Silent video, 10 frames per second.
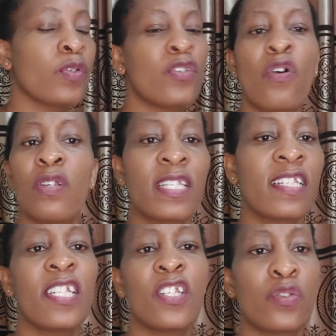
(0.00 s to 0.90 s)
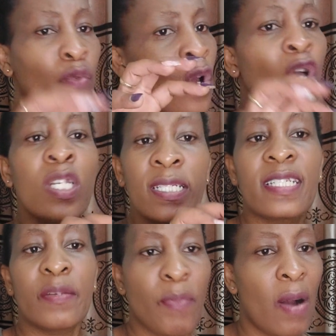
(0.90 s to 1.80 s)
We don't need to
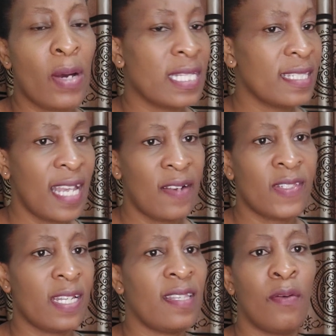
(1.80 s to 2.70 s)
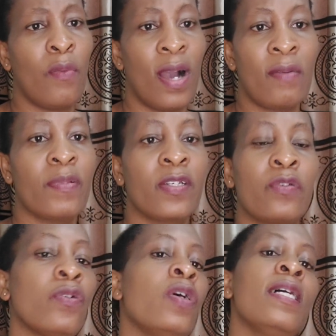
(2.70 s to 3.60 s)
dip ourselves at the workplace.
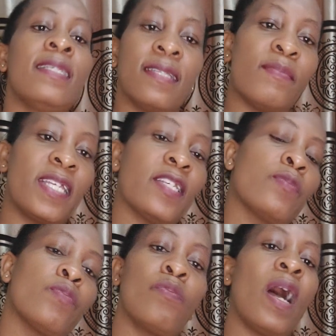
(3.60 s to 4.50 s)
Sometimes,